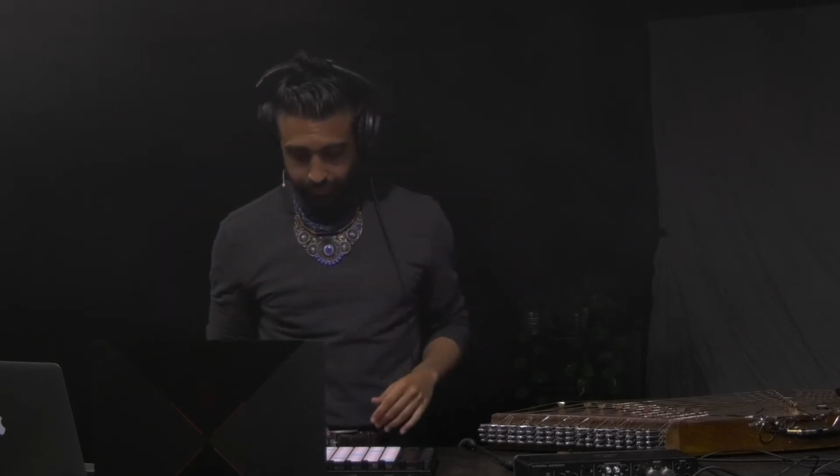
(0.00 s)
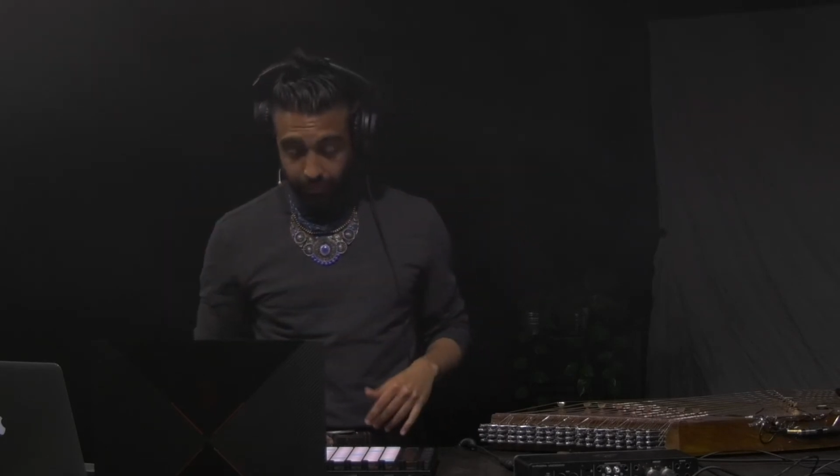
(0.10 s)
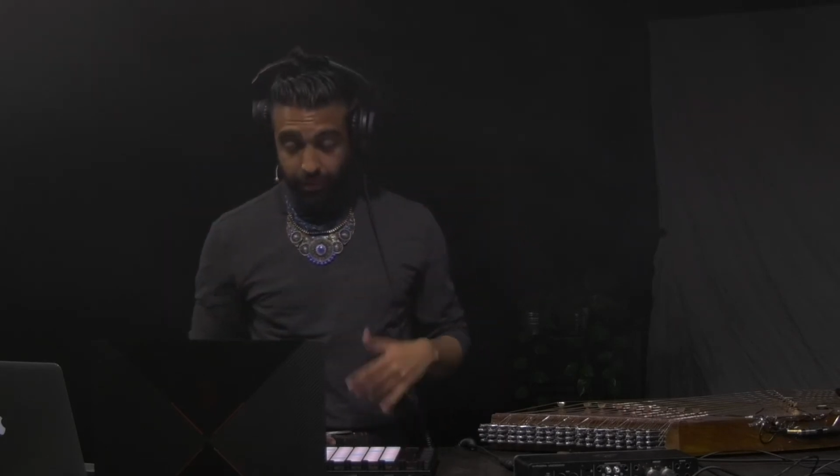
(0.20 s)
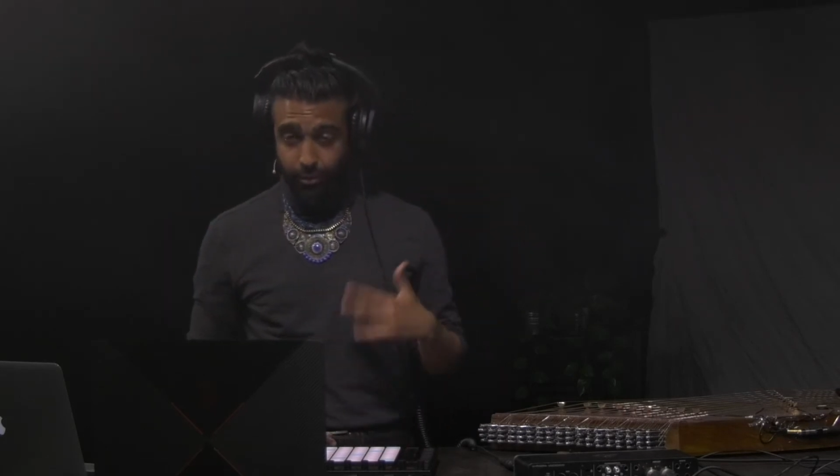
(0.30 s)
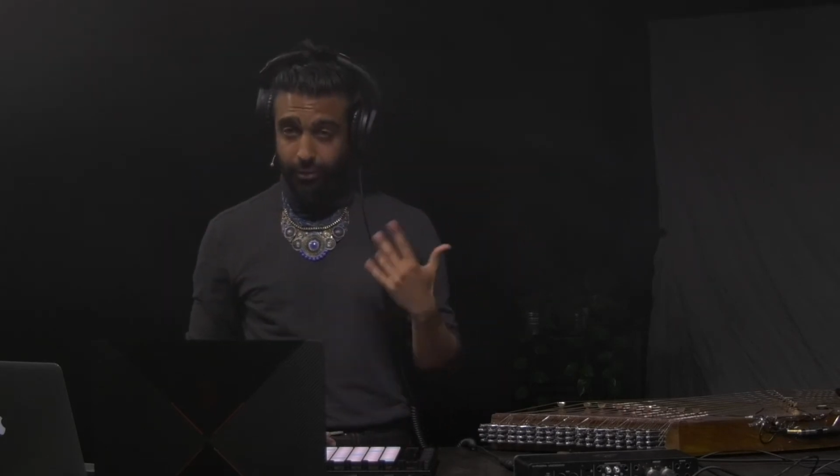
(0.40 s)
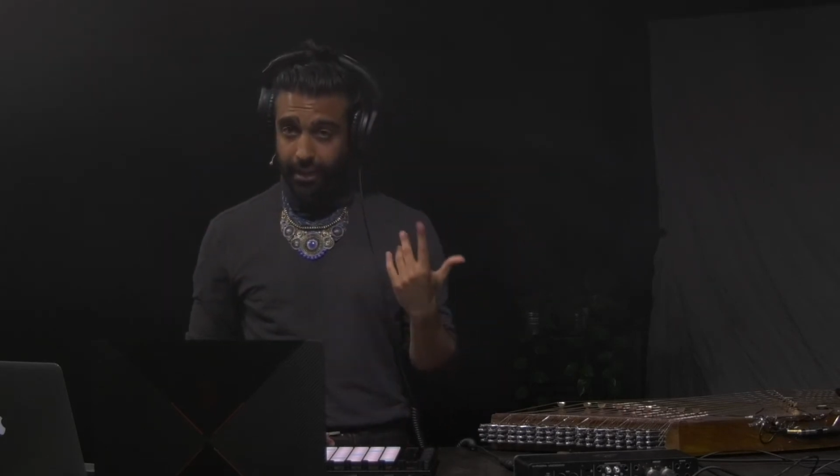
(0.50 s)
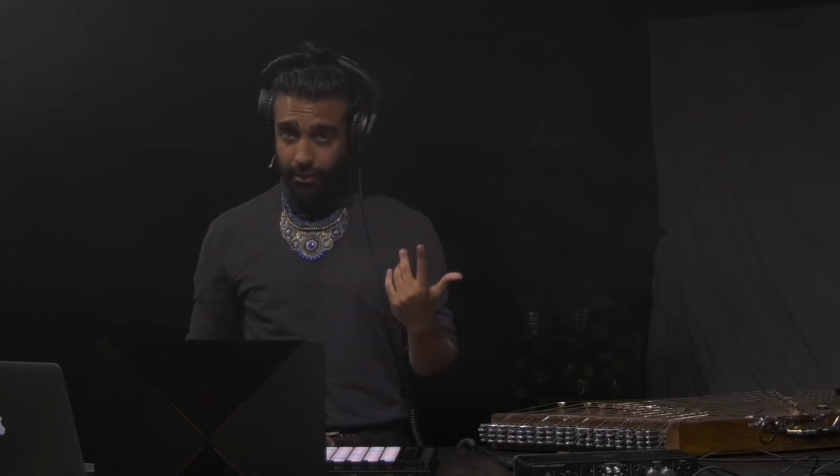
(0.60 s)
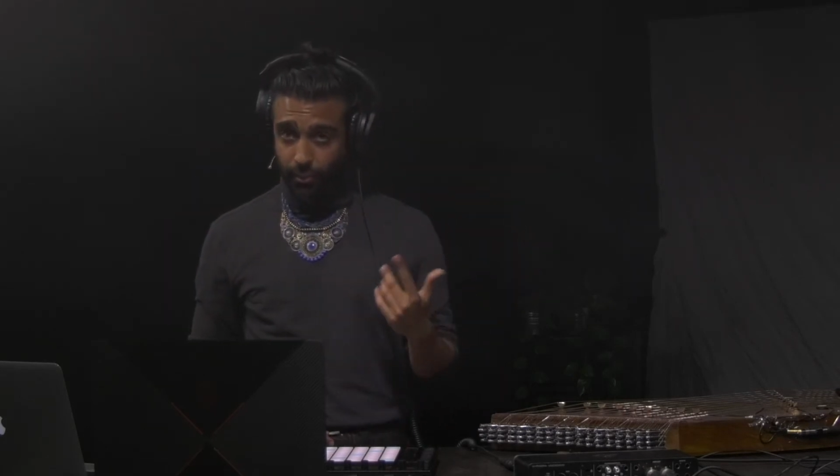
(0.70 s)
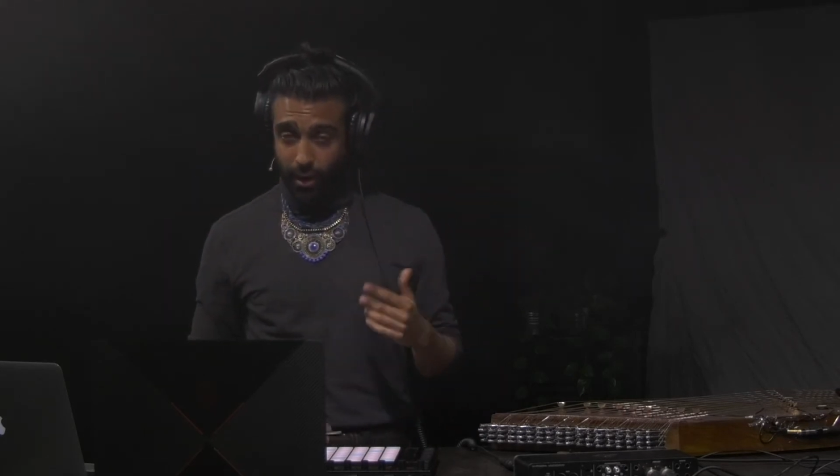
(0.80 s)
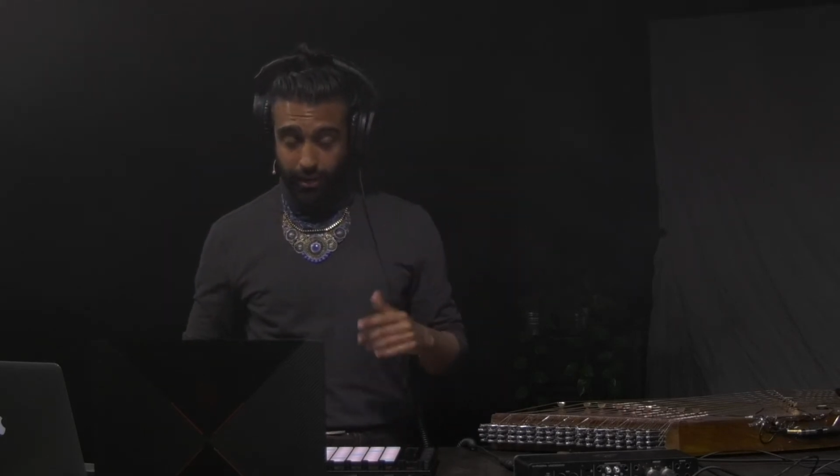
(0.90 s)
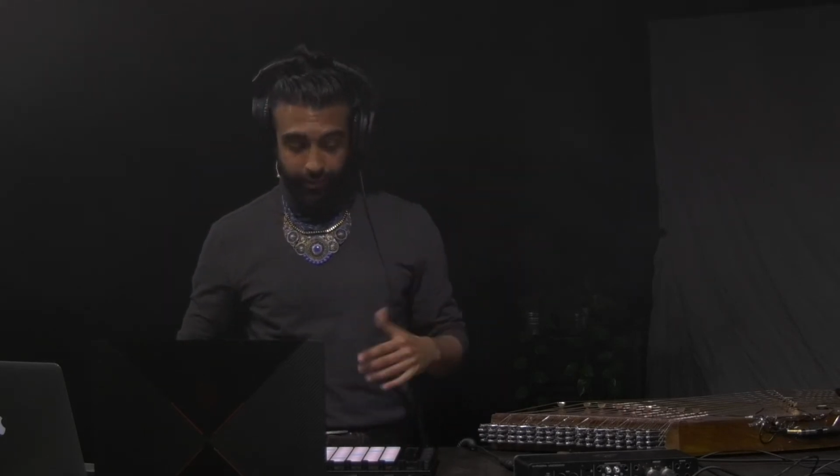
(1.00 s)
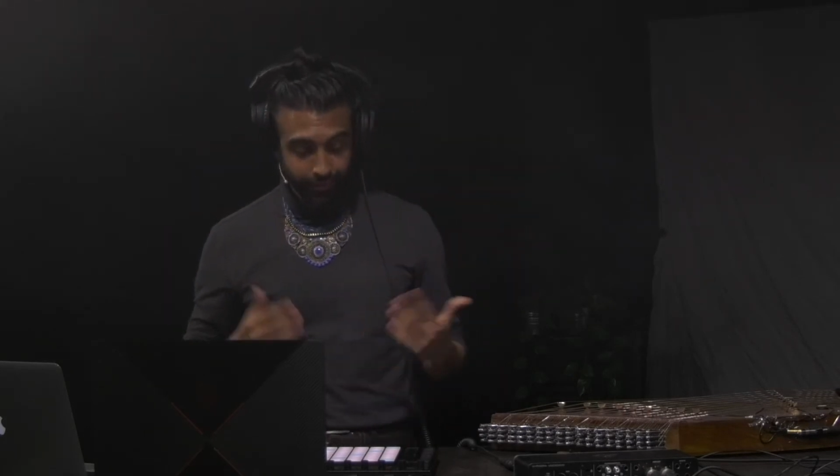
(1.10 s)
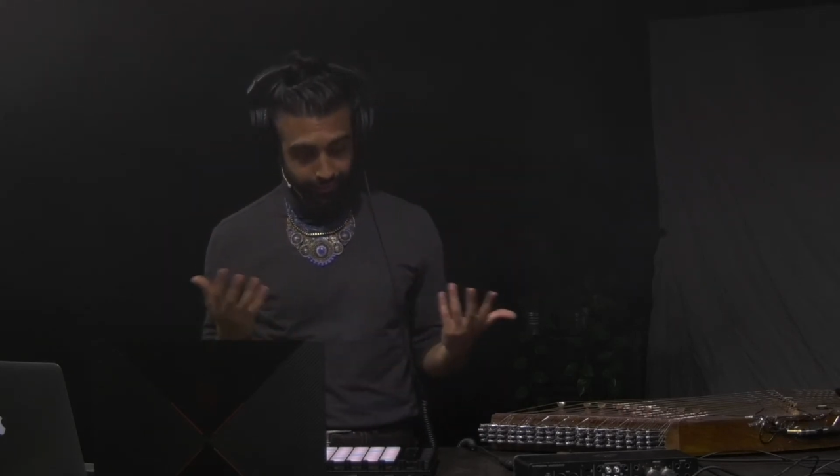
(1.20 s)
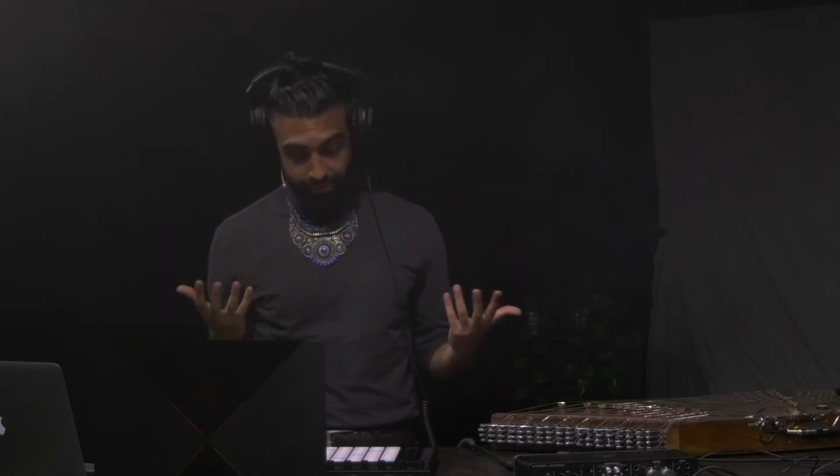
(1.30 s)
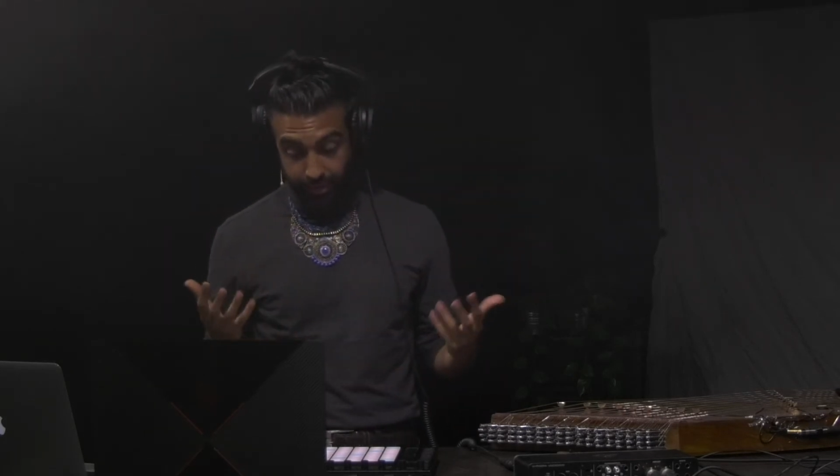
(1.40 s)
So that's one
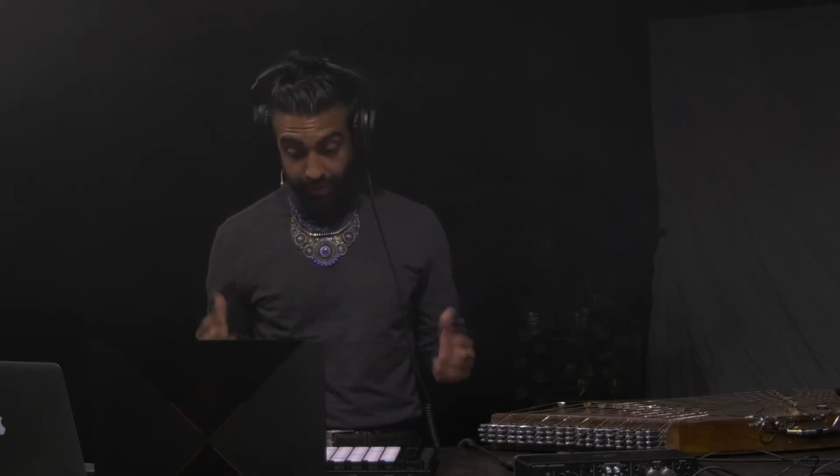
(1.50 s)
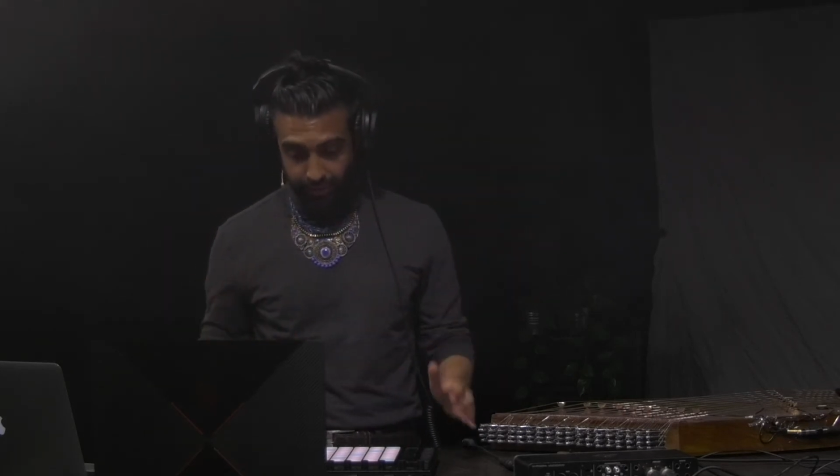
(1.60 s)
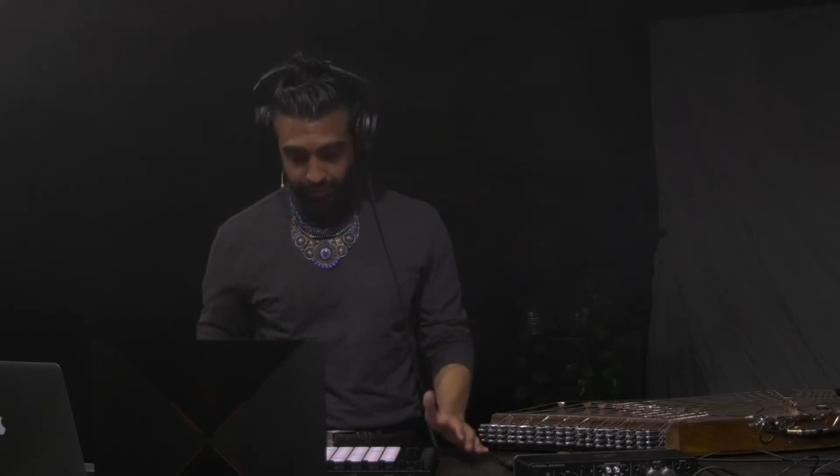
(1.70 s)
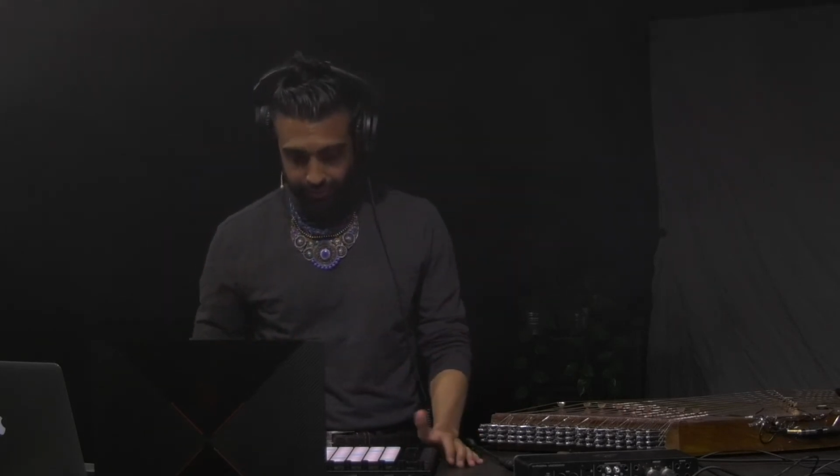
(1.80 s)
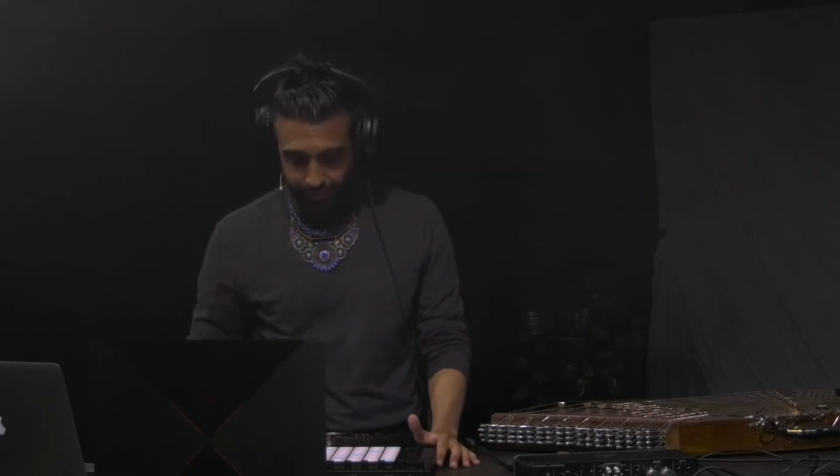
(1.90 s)
thing.